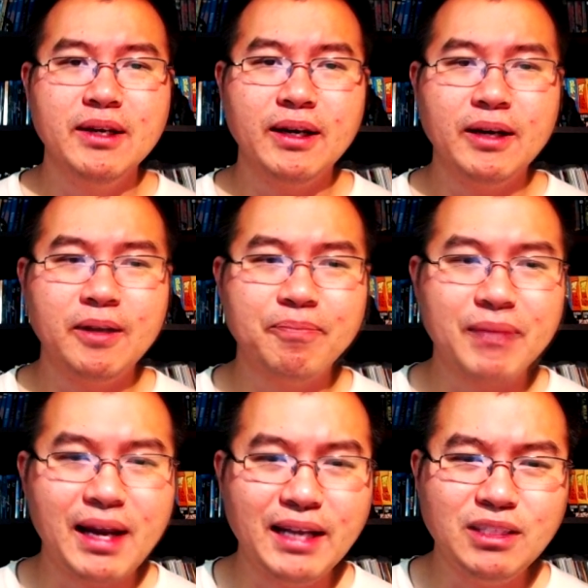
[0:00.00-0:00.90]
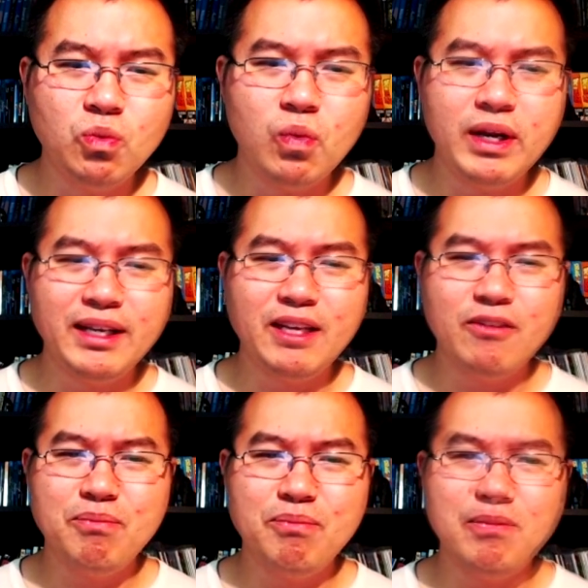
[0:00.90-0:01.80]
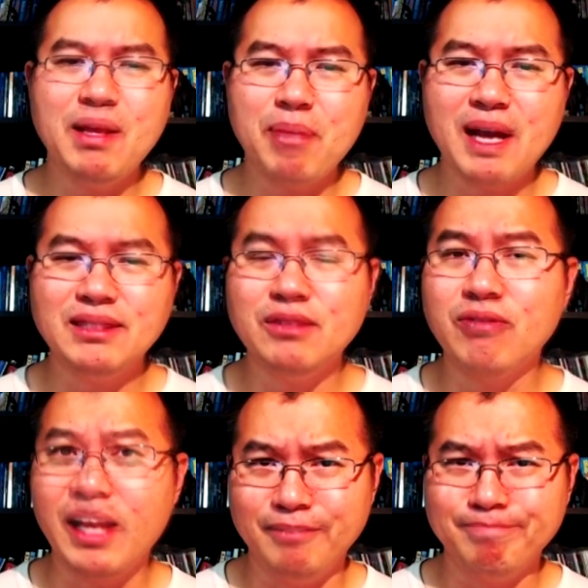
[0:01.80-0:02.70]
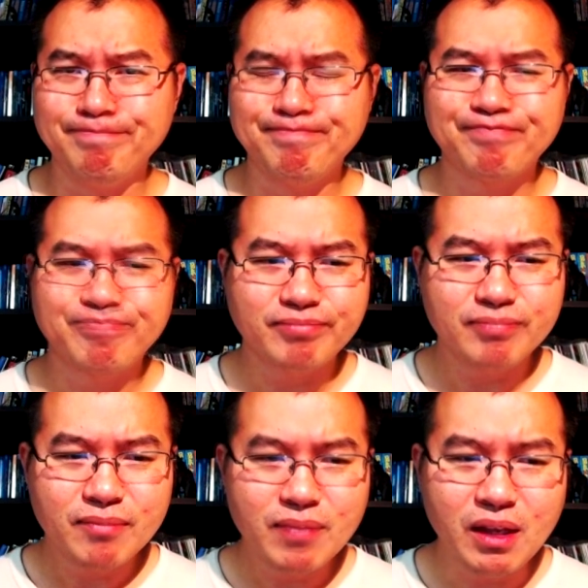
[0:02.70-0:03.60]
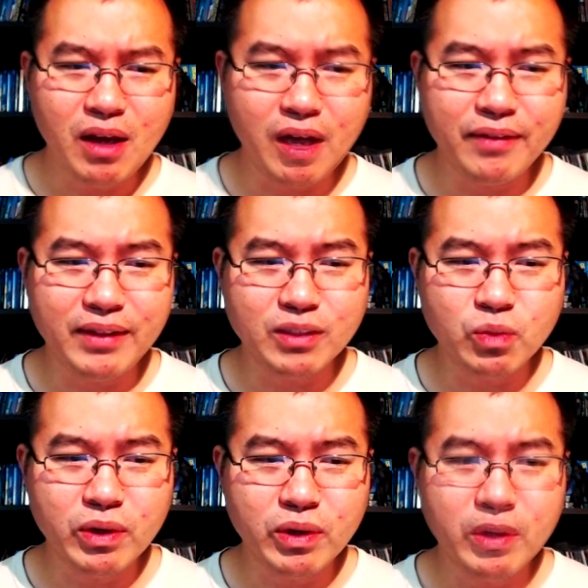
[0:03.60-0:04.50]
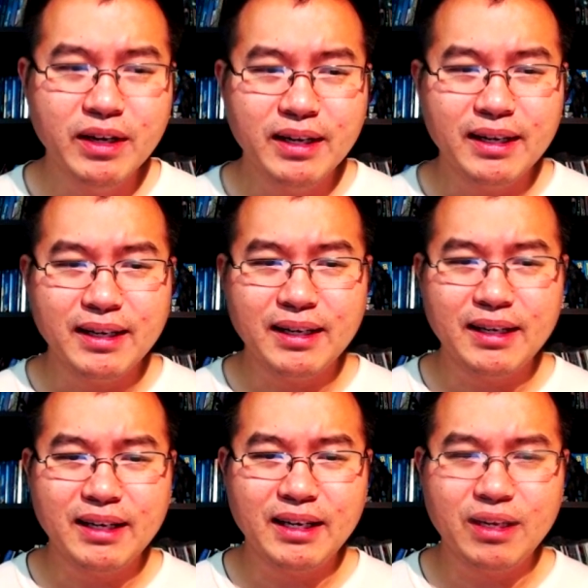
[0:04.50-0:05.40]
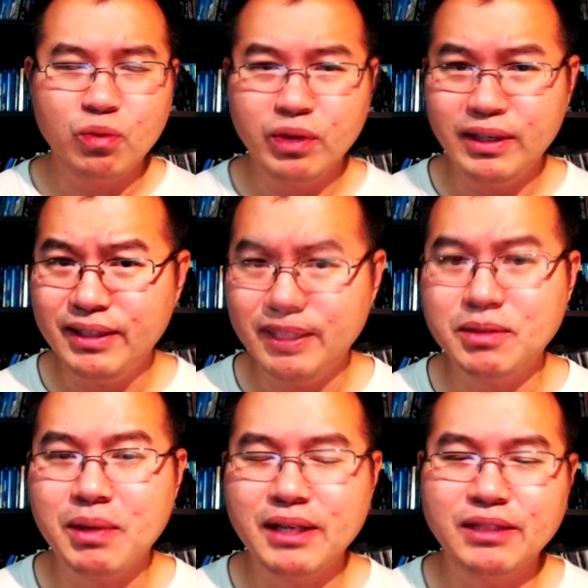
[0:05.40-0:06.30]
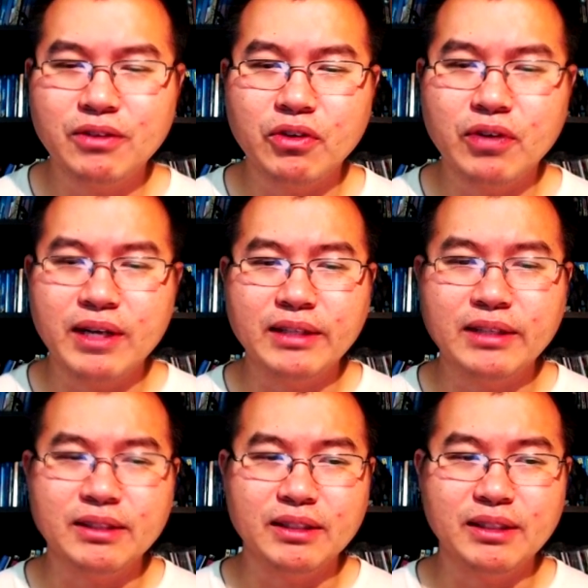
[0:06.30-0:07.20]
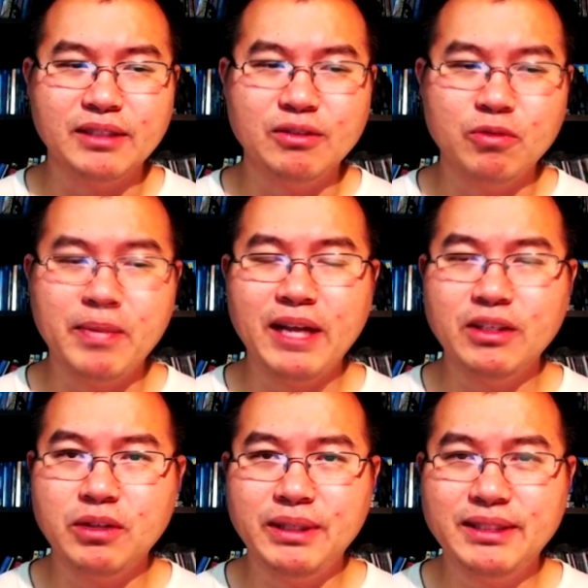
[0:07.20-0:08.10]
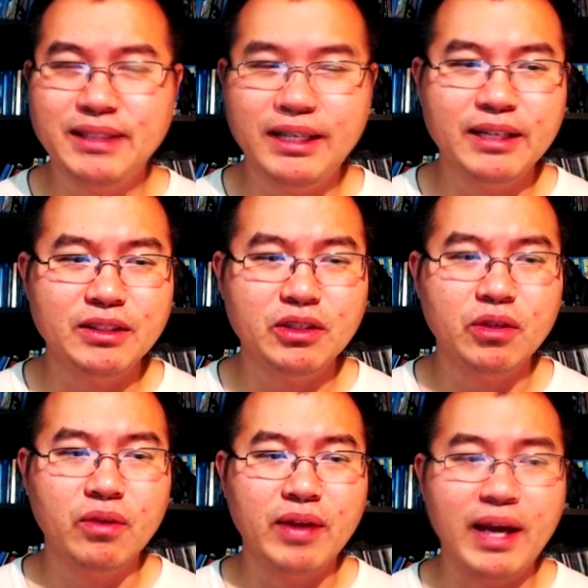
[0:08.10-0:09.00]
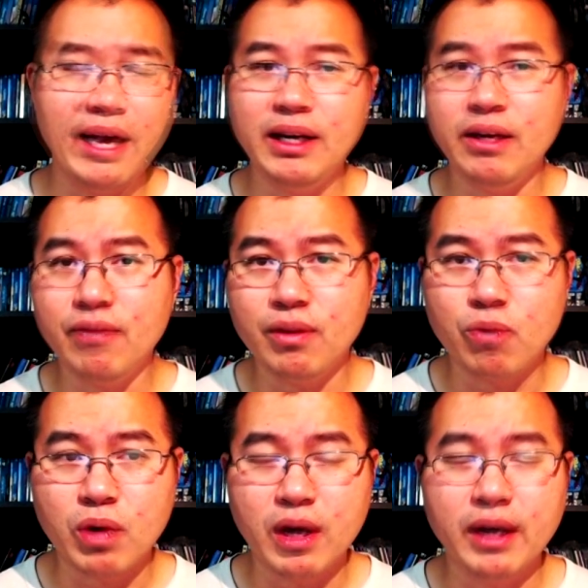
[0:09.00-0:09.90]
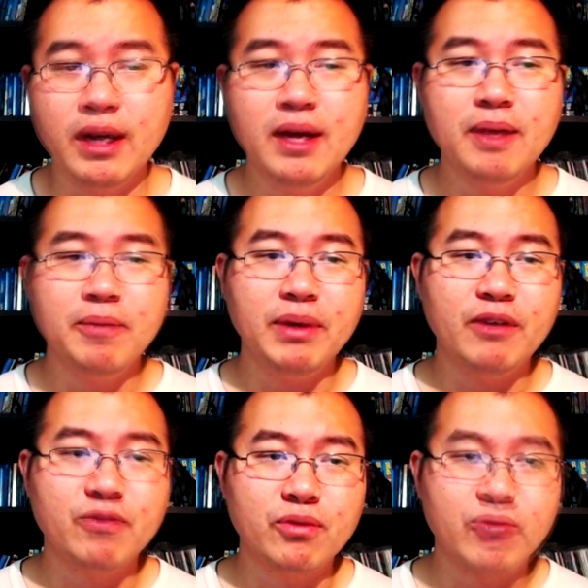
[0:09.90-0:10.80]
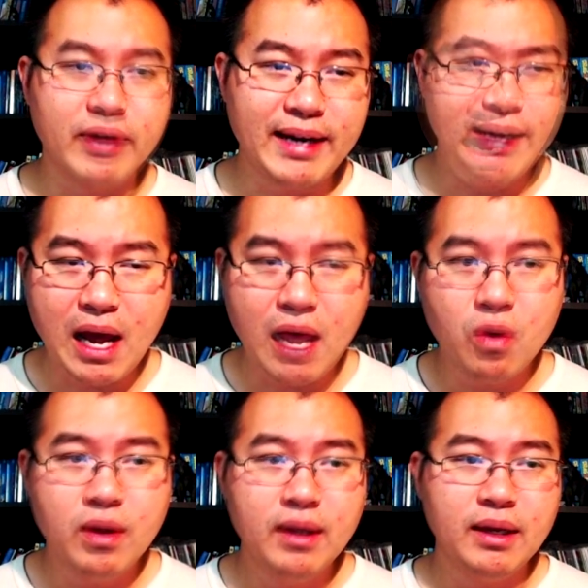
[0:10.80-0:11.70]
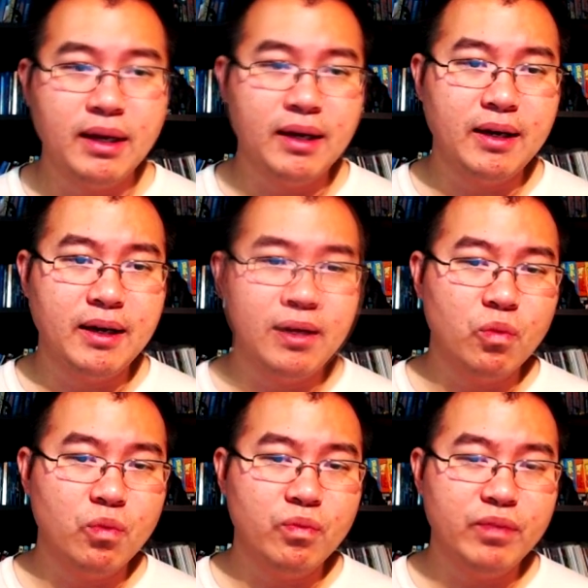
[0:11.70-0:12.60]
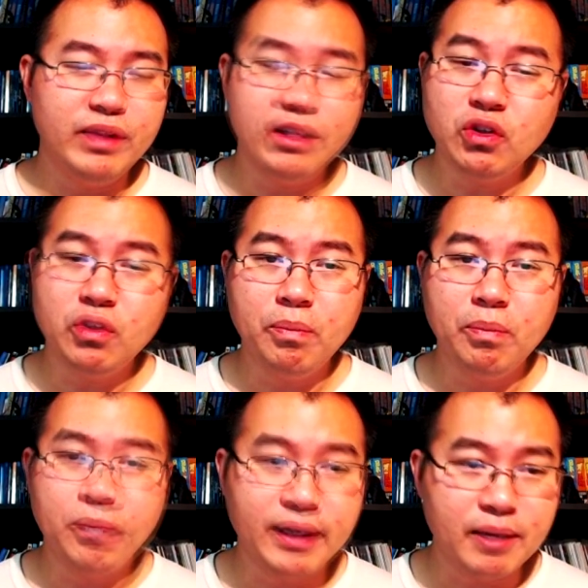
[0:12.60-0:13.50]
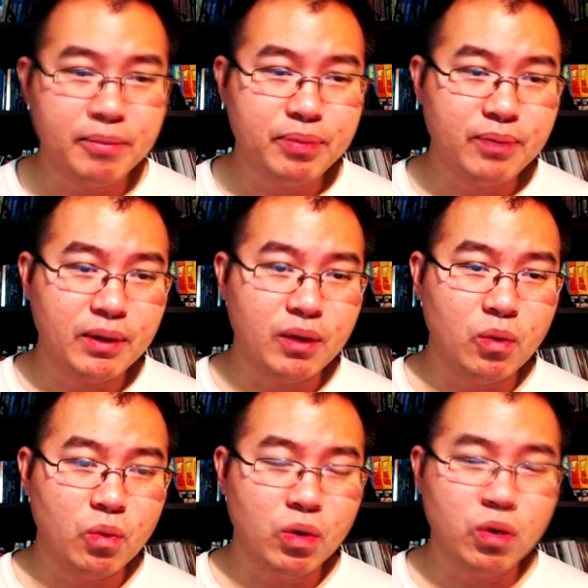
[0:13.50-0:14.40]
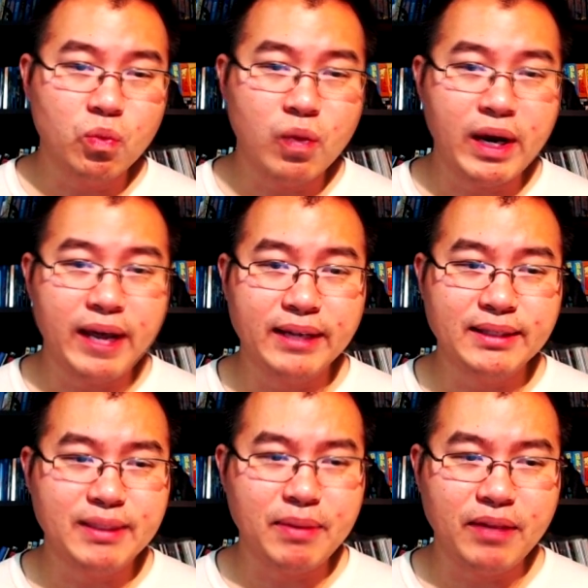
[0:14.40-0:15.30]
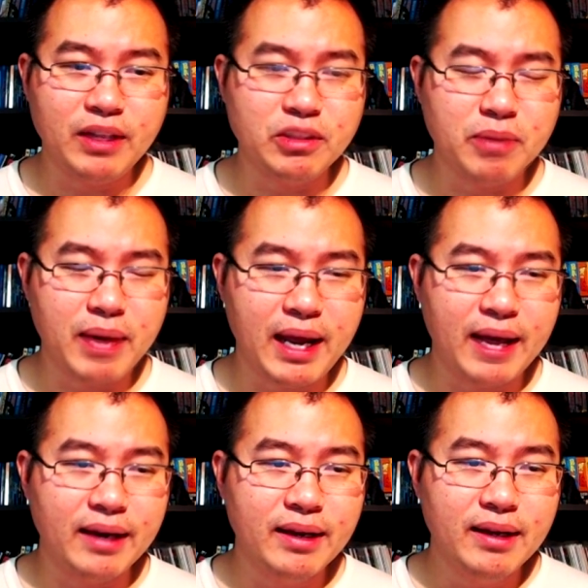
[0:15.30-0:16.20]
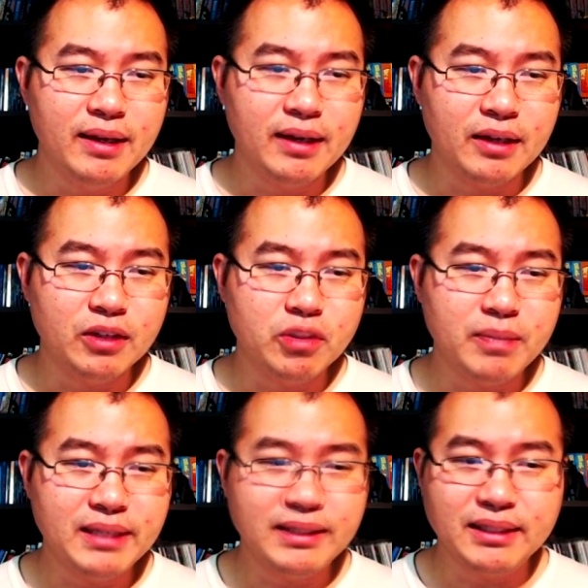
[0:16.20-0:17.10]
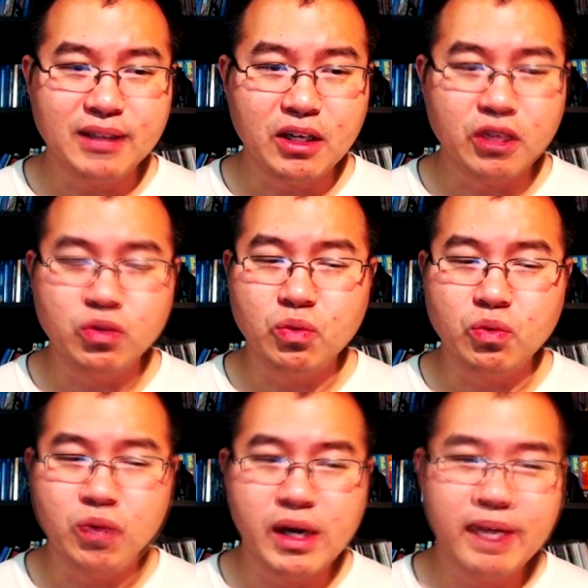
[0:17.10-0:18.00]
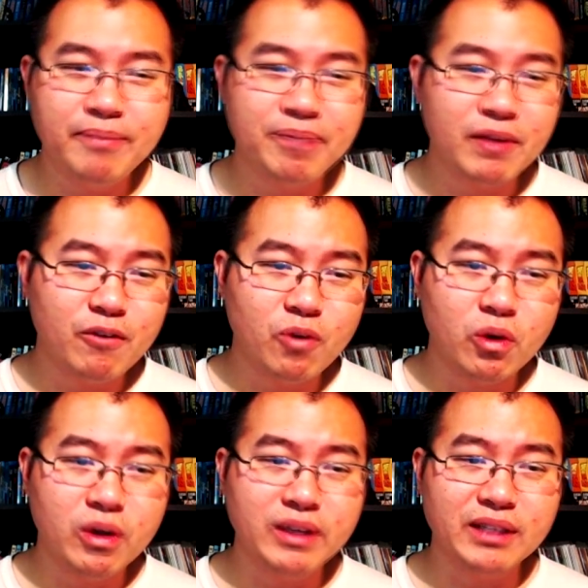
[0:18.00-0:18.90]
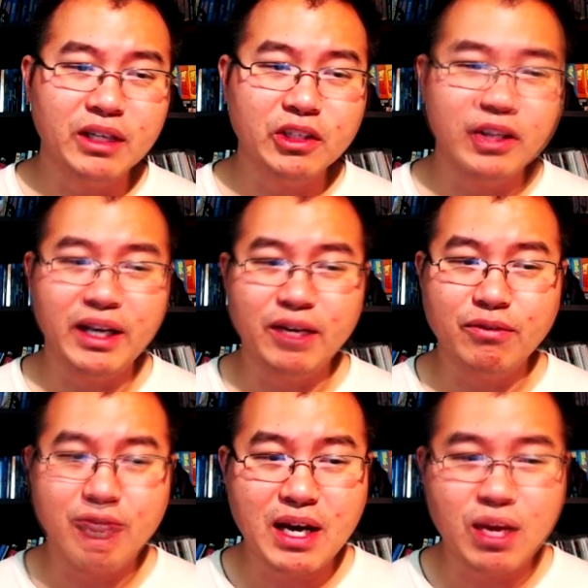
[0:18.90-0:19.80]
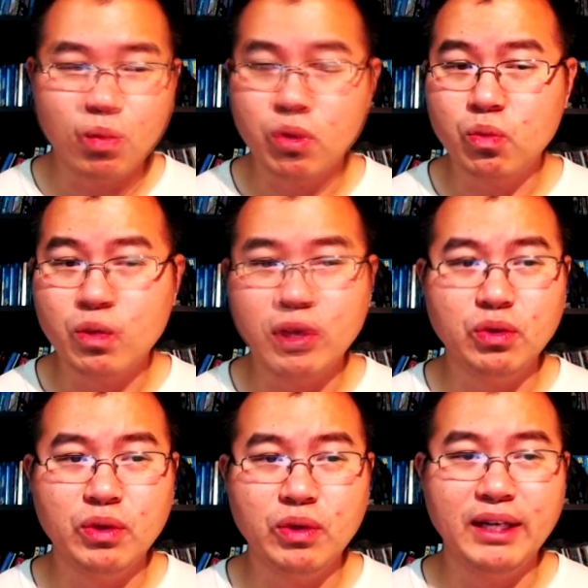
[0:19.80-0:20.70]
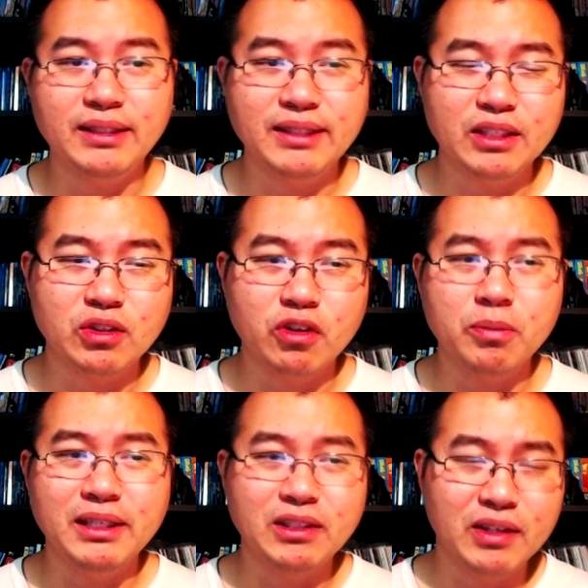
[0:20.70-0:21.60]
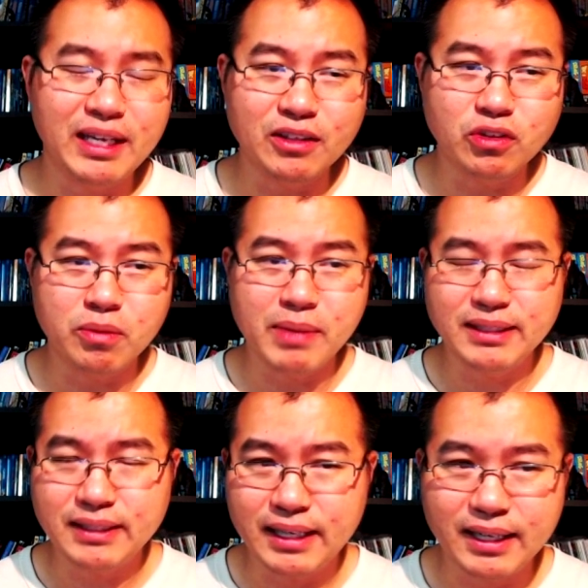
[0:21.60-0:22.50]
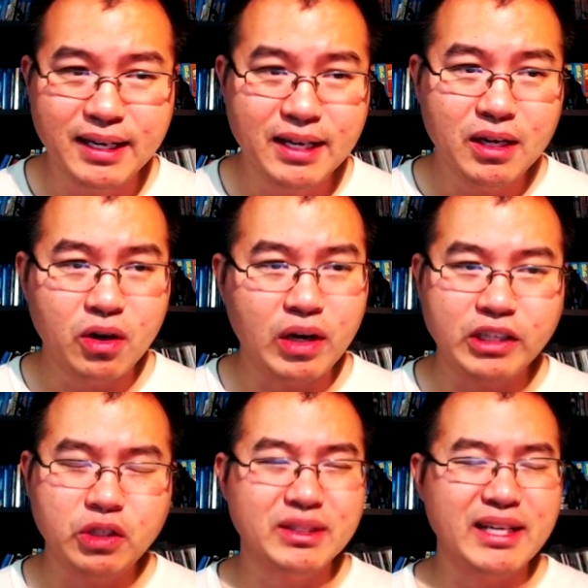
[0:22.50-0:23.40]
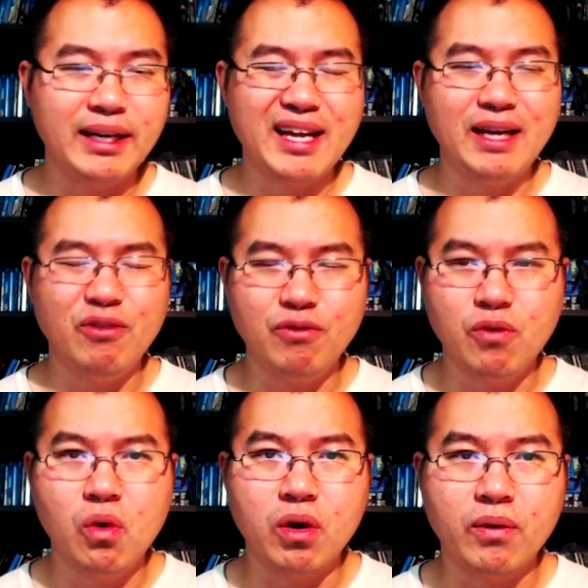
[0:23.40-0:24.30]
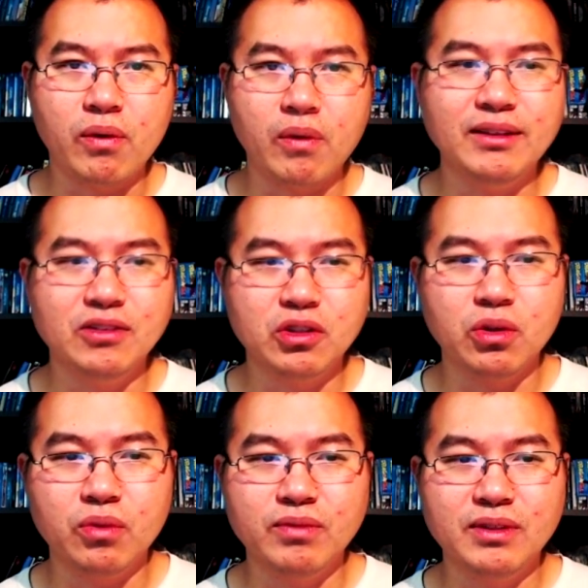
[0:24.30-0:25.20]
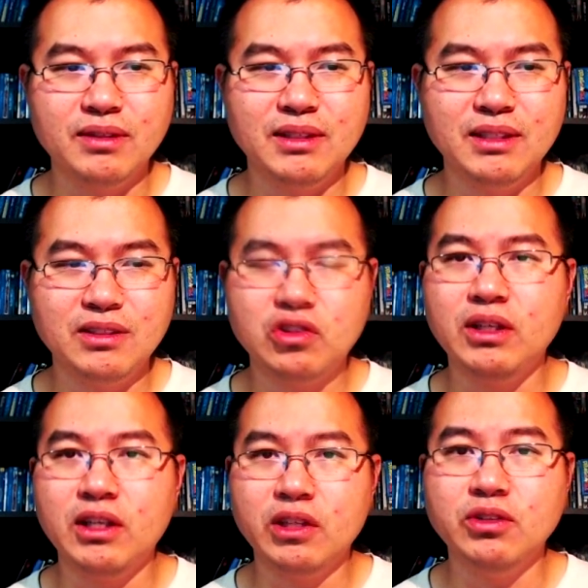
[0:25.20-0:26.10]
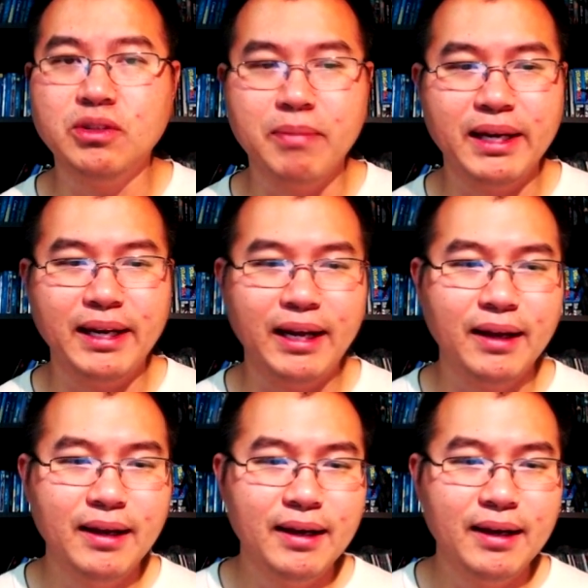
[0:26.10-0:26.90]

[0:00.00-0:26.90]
Um, I just want to give maybe a positive light on this. Whether uh, it really is positive or not, uh, it remains to be seen until the end of the run. But for now, um, this opened up uh, worldwide, except I think Japan. Uh, domestic is 101, foreign is 185, worldwide 286. So everybody's looking at domestic, or actually it was like 94, right? And so this includes Monday.